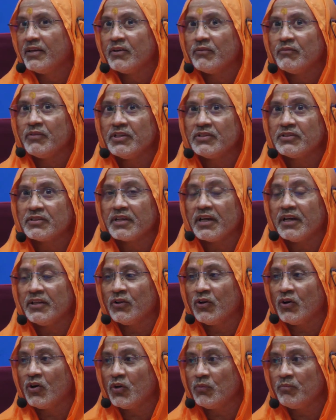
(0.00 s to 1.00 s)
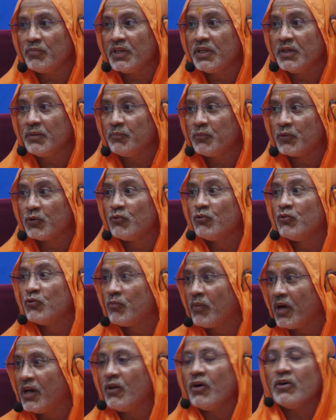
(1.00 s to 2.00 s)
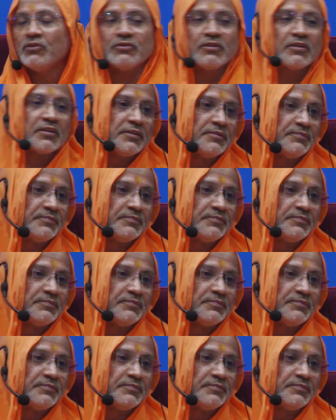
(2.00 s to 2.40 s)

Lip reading: which cannot be proved by logic.